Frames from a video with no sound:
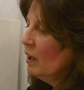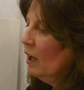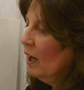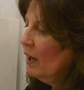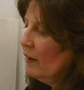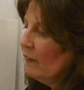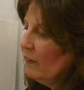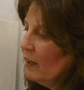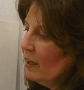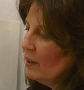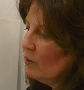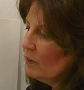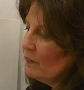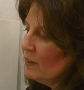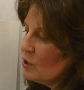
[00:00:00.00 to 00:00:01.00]
And then
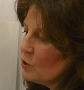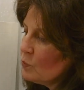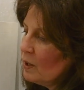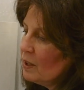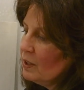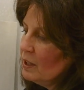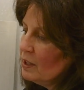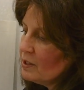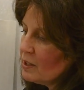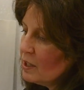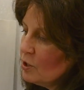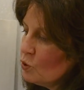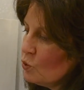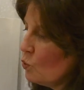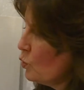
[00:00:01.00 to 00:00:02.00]
on this one is a
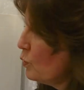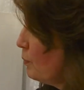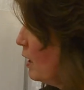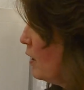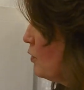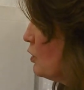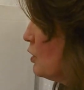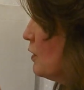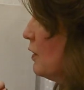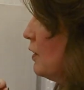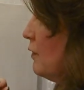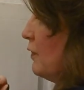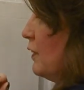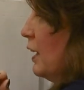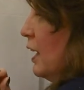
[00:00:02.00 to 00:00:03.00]
sword brooch
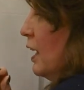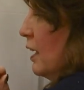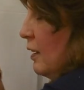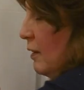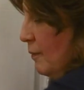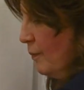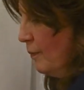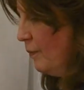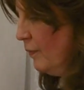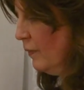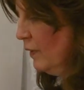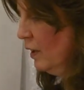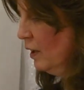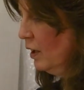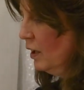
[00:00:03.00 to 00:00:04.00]
for the king,
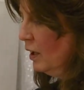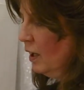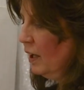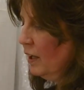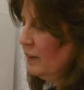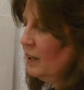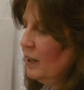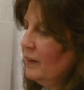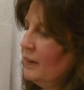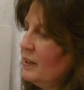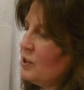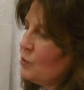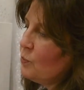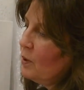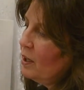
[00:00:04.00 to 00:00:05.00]
and then
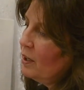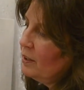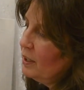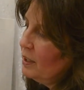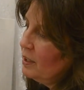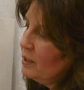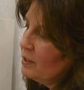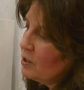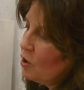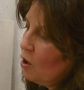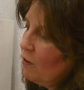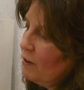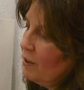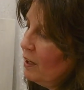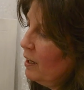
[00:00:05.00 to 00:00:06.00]
this one is a
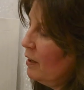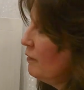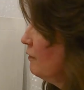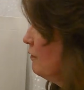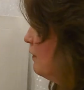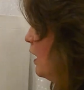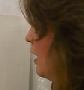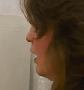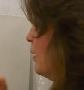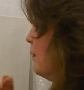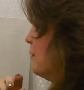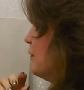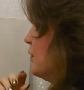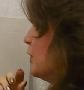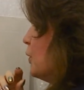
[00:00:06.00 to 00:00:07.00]
coronet
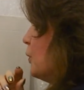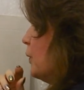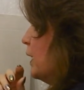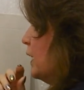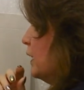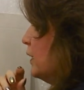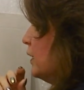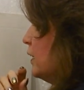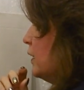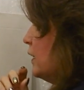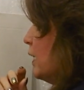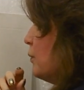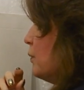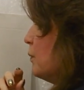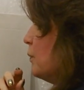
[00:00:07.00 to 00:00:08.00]
for the queen, and
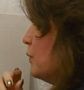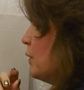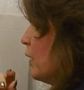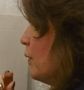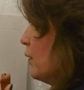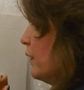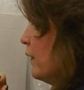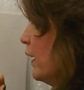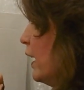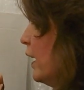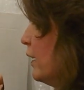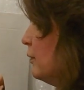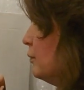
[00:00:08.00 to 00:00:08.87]
that one will go on there.